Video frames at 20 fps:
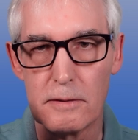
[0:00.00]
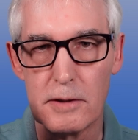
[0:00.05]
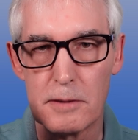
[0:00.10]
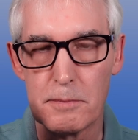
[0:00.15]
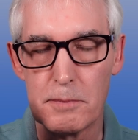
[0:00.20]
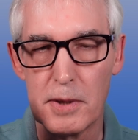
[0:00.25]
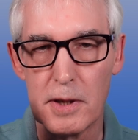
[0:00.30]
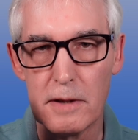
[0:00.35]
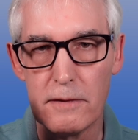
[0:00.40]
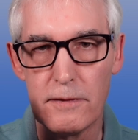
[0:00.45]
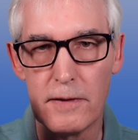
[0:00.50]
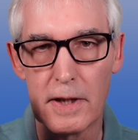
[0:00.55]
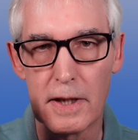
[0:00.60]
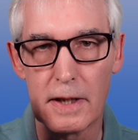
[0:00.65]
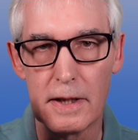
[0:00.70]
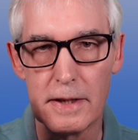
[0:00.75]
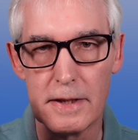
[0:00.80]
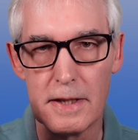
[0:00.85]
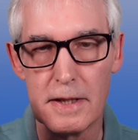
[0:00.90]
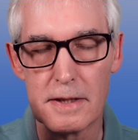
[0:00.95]
it's
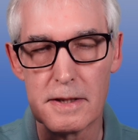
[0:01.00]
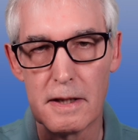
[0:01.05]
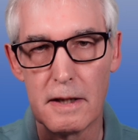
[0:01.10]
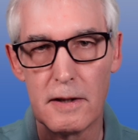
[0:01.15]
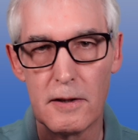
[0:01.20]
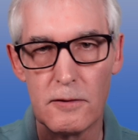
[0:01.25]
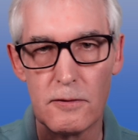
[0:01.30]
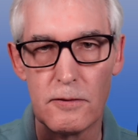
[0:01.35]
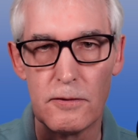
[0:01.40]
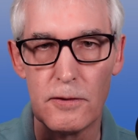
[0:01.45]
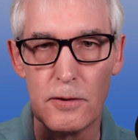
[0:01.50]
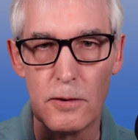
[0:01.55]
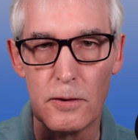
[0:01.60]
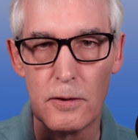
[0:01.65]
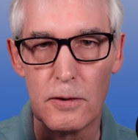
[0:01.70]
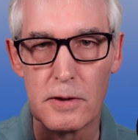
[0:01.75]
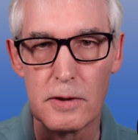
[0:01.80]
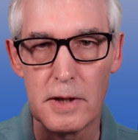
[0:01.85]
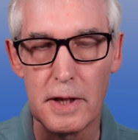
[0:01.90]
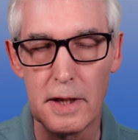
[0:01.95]
perfectly designed
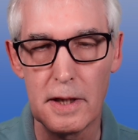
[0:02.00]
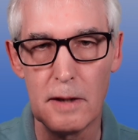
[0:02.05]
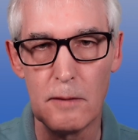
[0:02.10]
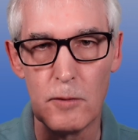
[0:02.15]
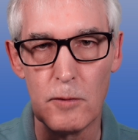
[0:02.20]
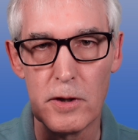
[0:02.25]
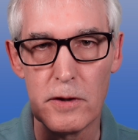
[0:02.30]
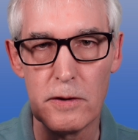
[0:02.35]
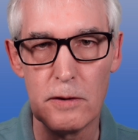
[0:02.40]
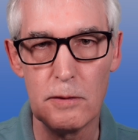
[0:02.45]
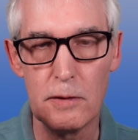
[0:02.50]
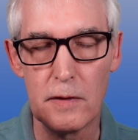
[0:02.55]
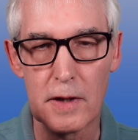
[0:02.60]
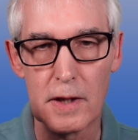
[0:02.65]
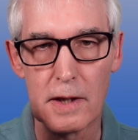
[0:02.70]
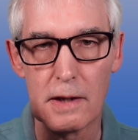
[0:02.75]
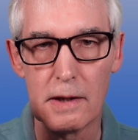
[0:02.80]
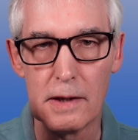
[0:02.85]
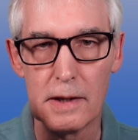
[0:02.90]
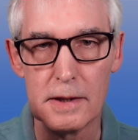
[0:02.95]
for taking with you in the
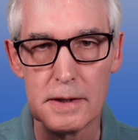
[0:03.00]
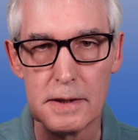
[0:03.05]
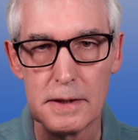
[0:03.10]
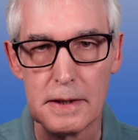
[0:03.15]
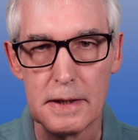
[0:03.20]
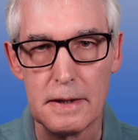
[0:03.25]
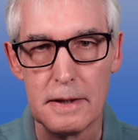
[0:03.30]
car